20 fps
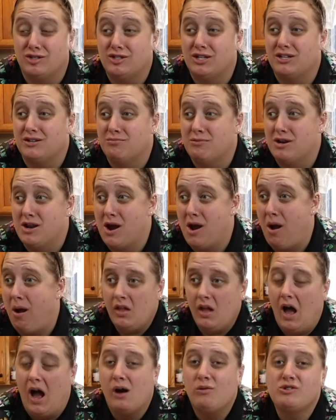cinnamony.
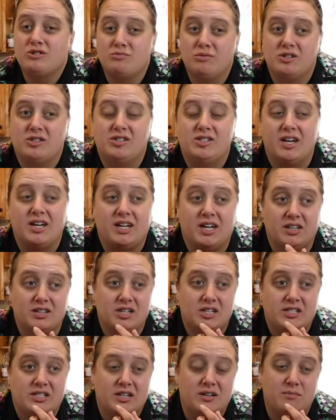I was mistaking
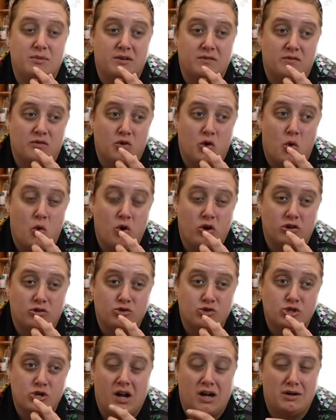the cinnamon for
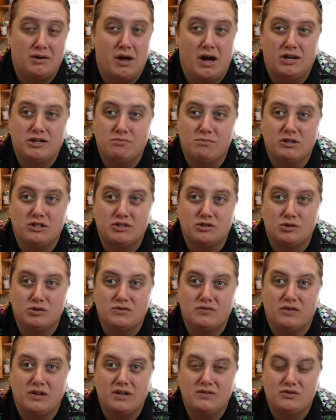orange. I don't know how you mix those
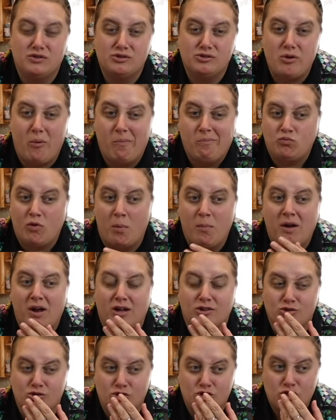flavors. Oh my
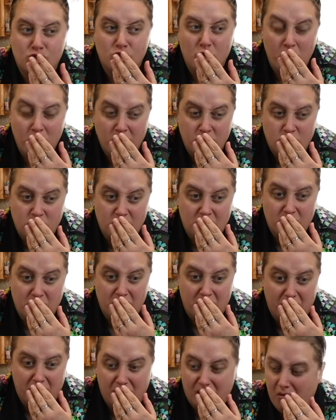god, there's so much
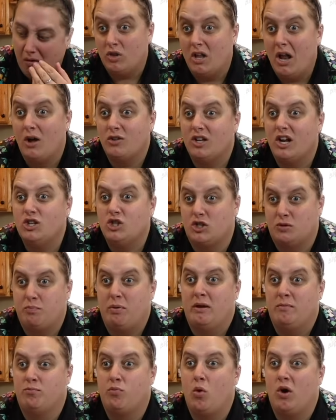cinnamon in it. Now that I just
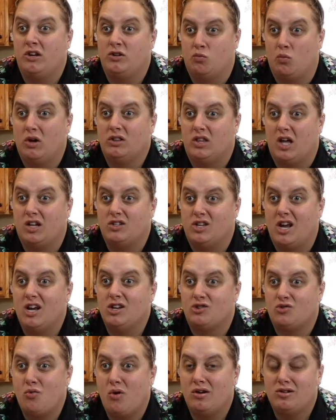pinpoint what that
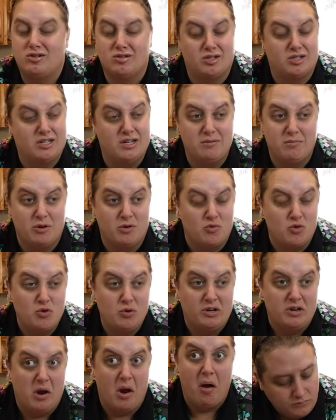taste was, the cinnamon
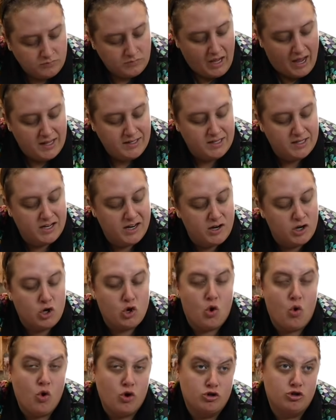ruined it. I needed a
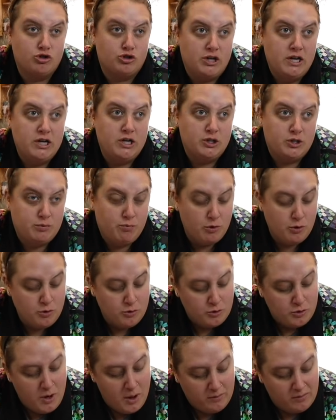quarter
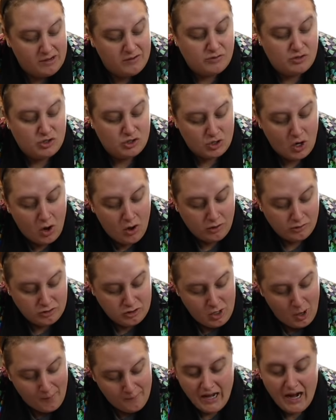teaspoon of
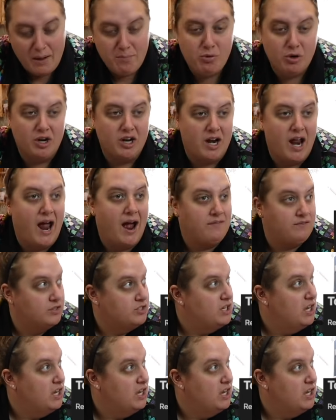salt, and I put in half a